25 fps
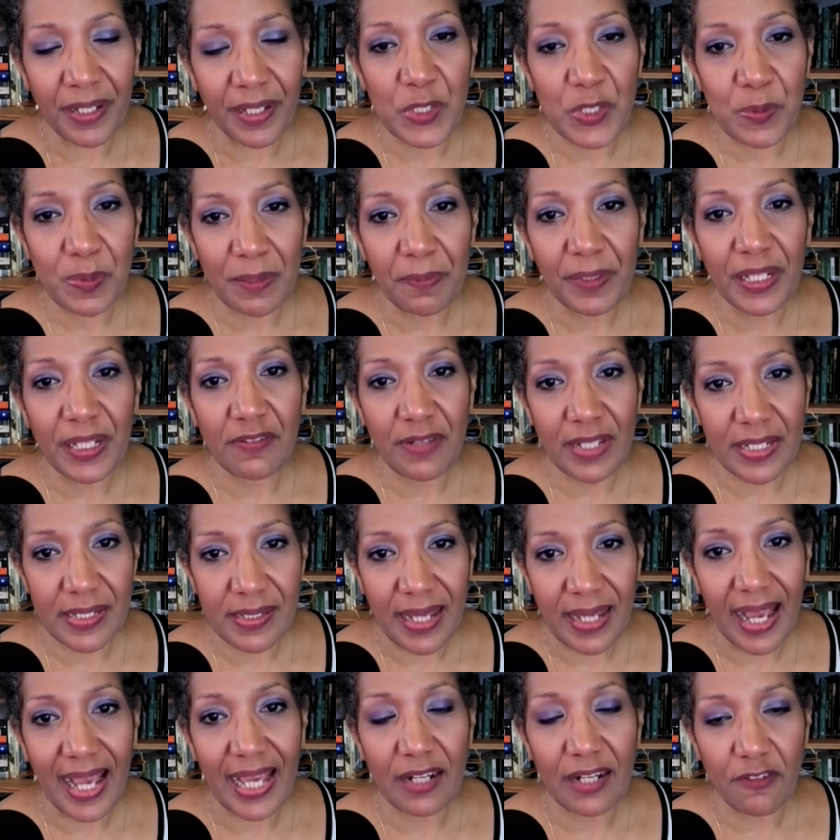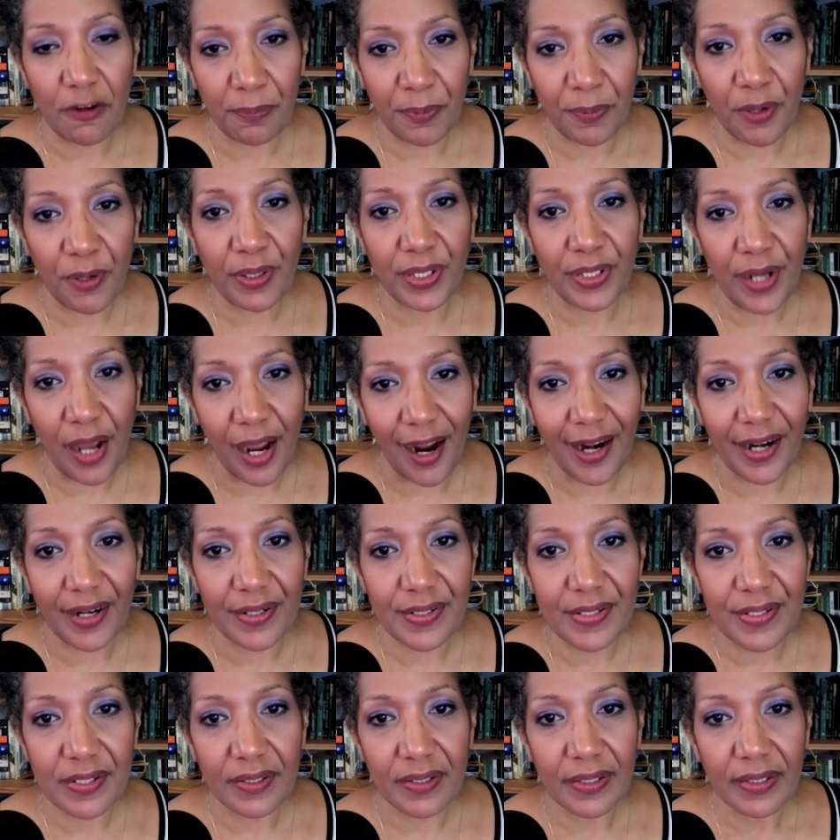because we believe he died of a broken
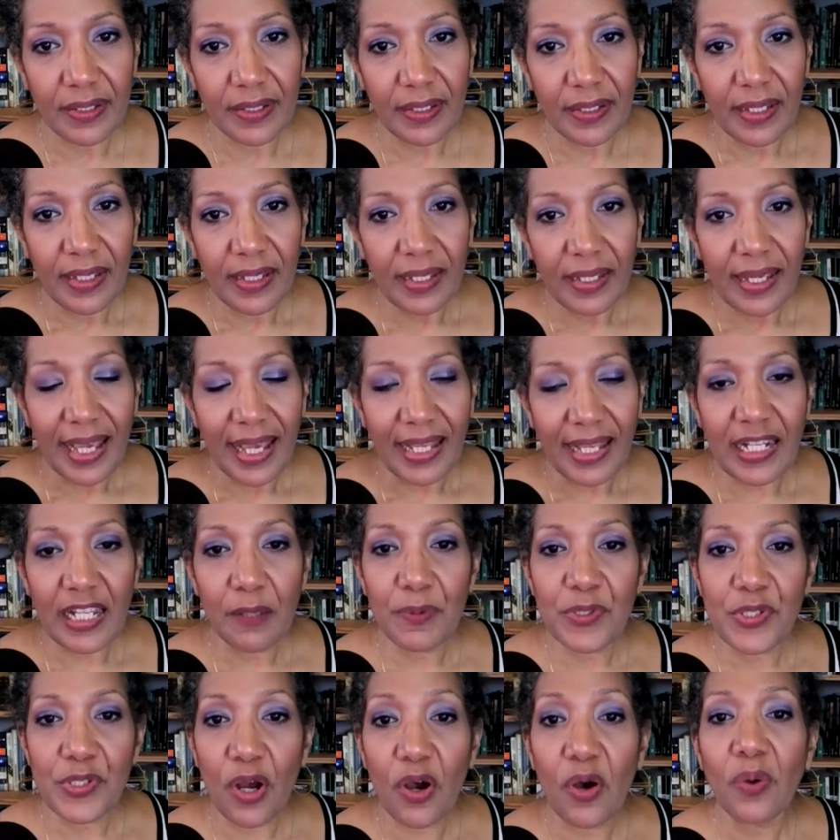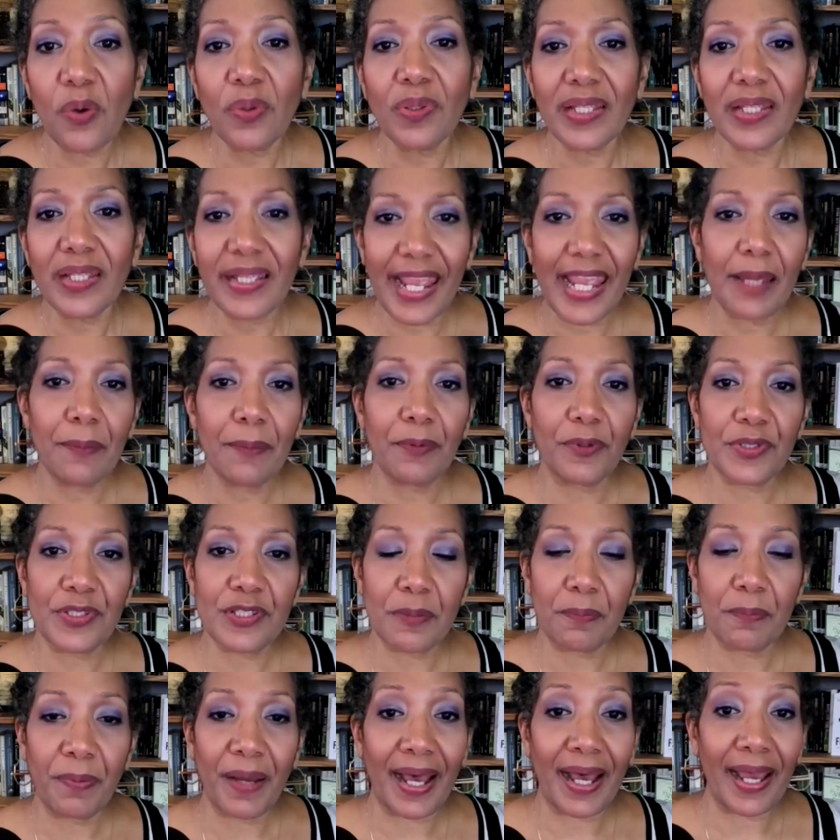heart. And he was only able
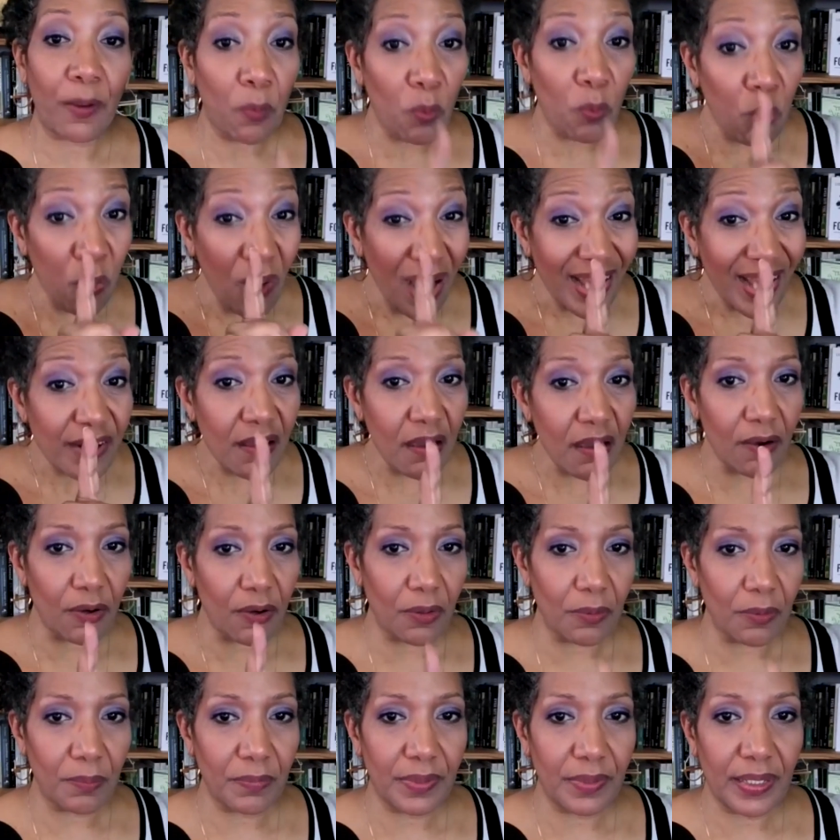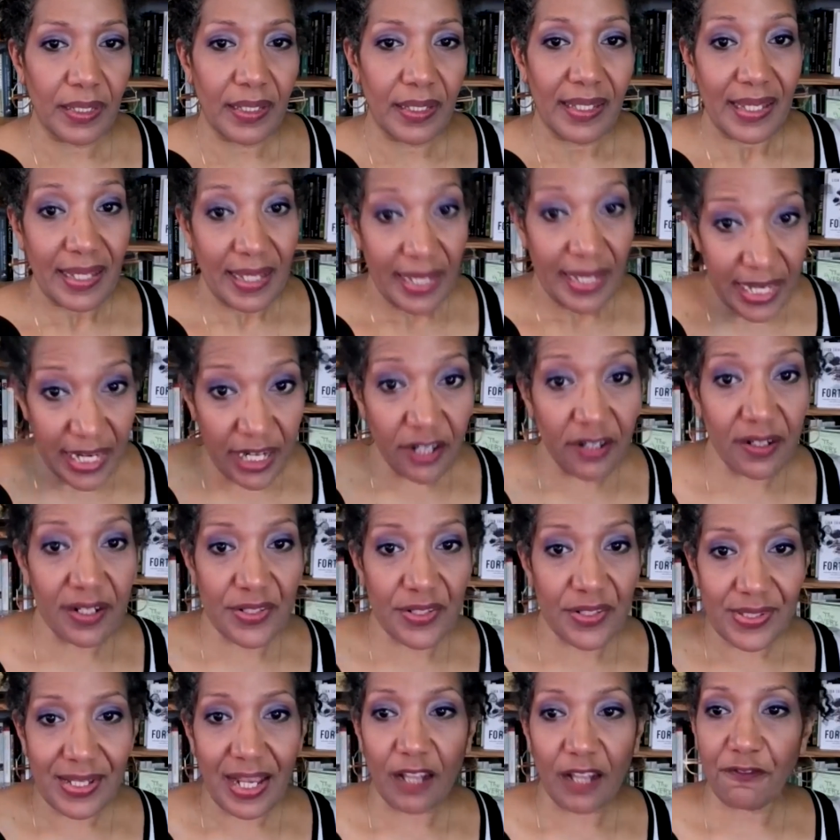to buy one home here
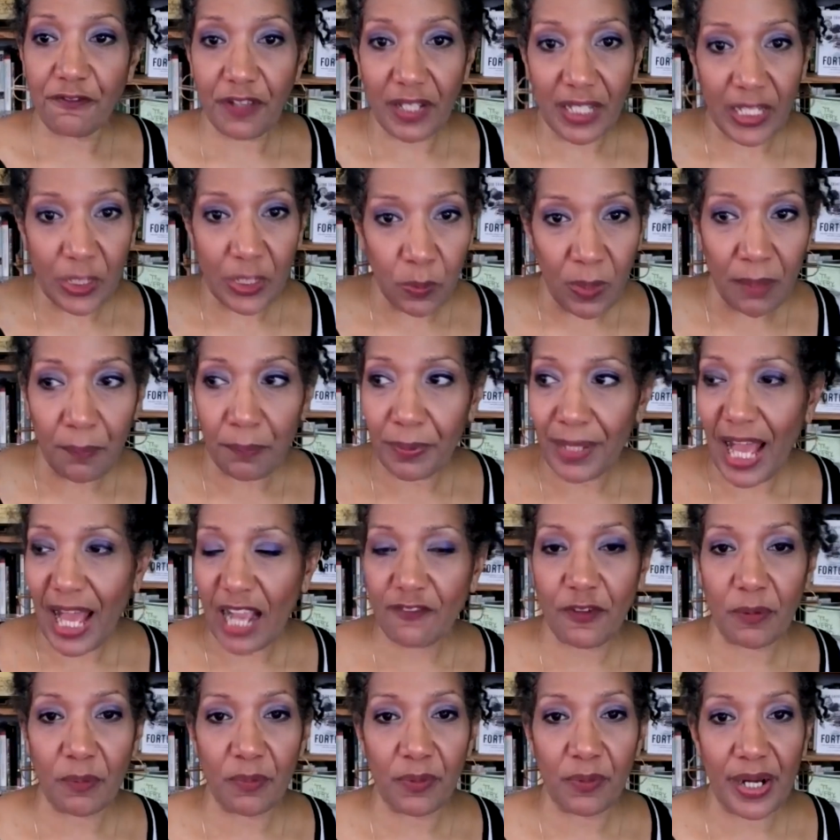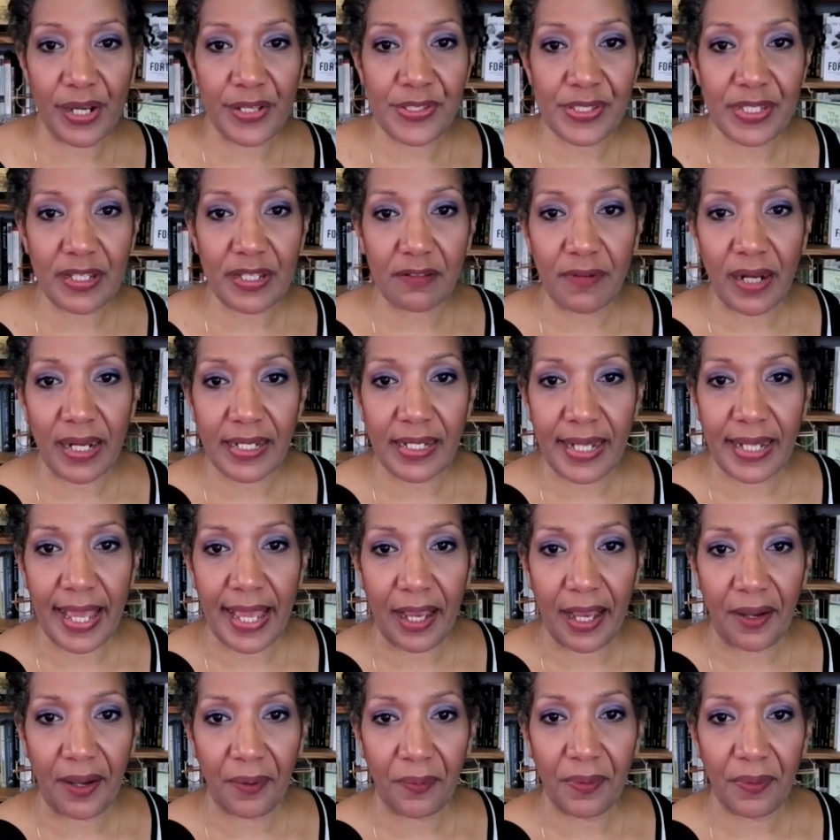in South Philly, 1 block from where I sit right
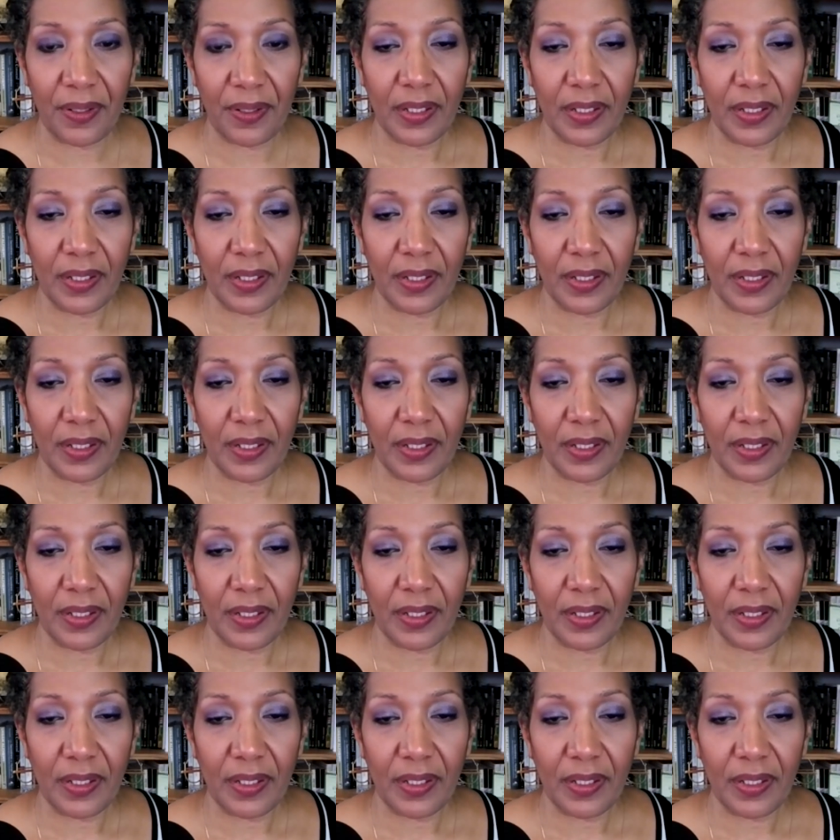now,